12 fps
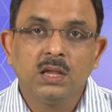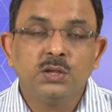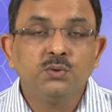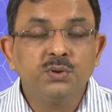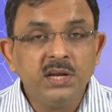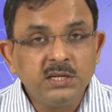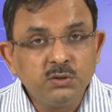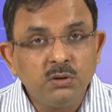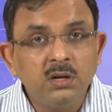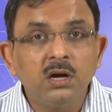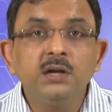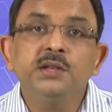You need to
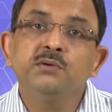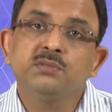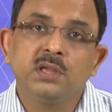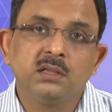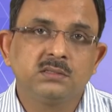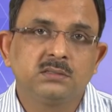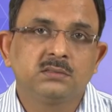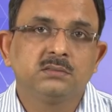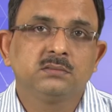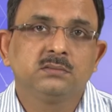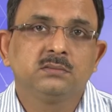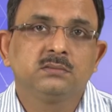learn new things.
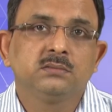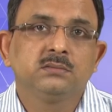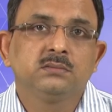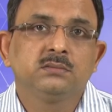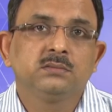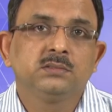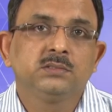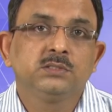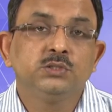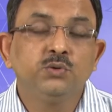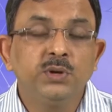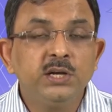You